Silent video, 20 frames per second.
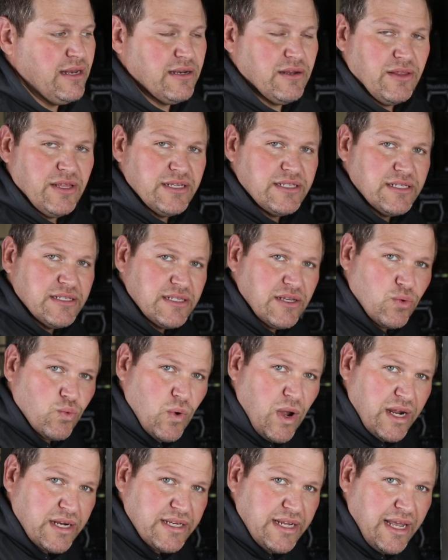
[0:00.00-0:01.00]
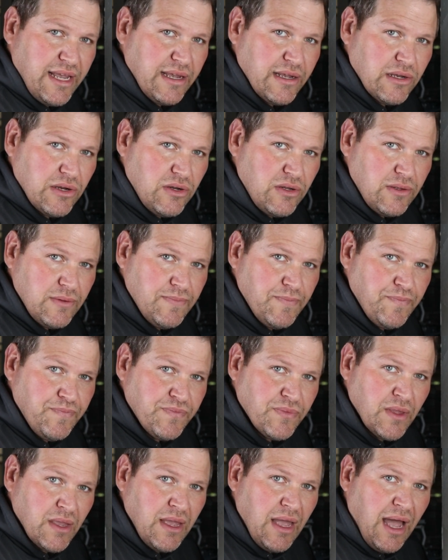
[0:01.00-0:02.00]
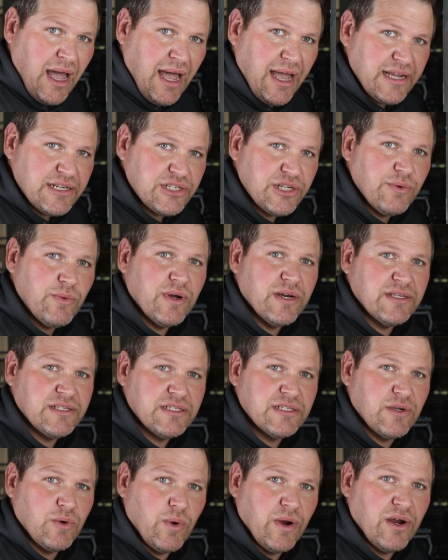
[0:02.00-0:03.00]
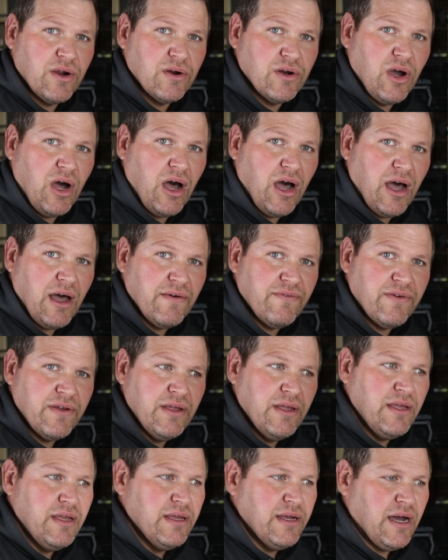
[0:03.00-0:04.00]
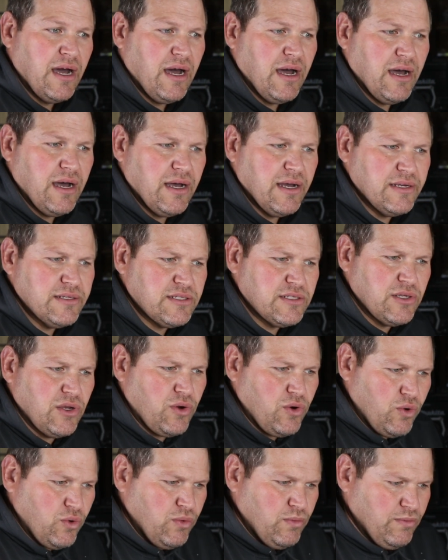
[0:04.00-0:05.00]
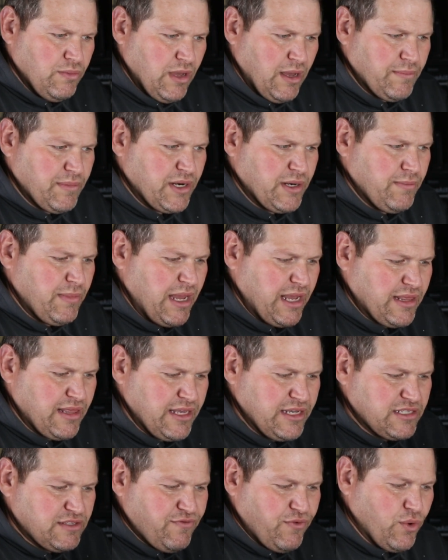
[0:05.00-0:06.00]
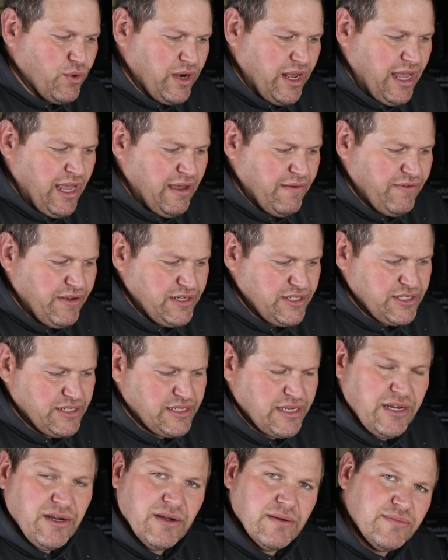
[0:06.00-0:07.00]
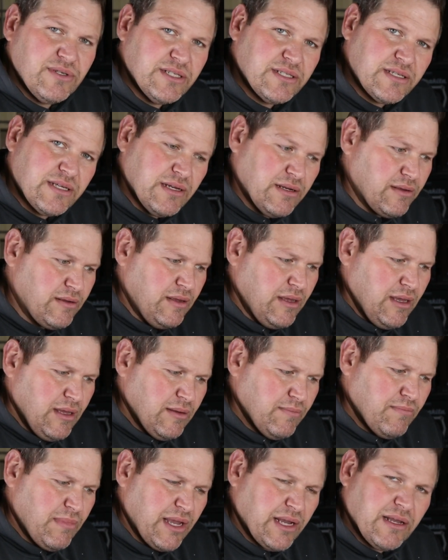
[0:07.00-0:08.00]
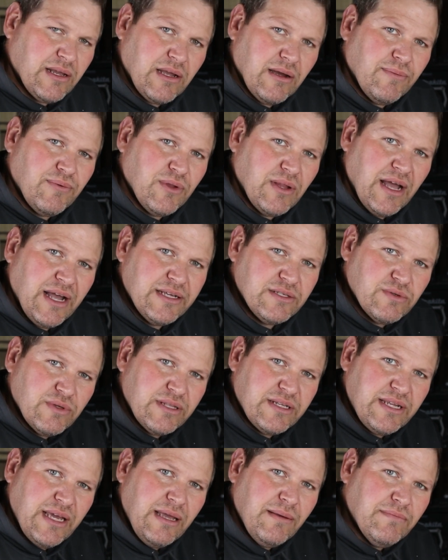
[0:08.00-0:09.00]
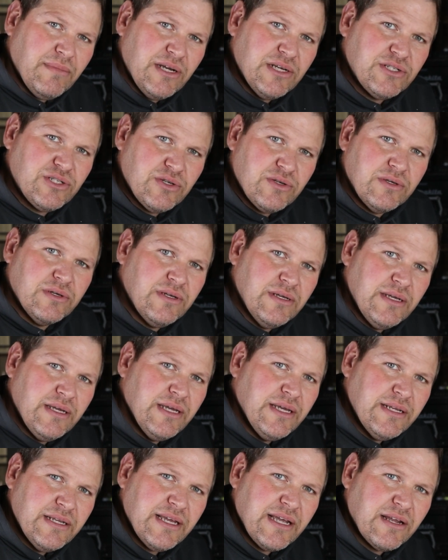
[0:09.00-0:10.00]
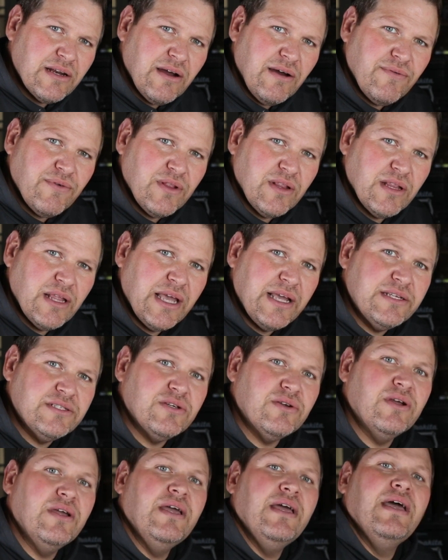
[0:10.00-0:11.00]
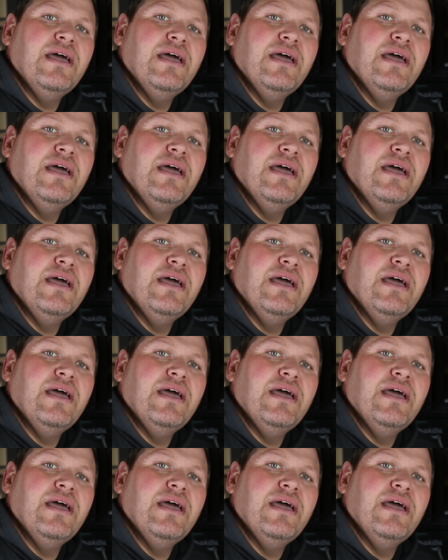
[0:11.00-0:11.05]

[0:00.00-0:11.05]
Now this is a rectangle. I actually want to square it off. So I'm going to make this 4.5 inches here. I'm just going to make a couple lines with a tape measure, take it off with a laser.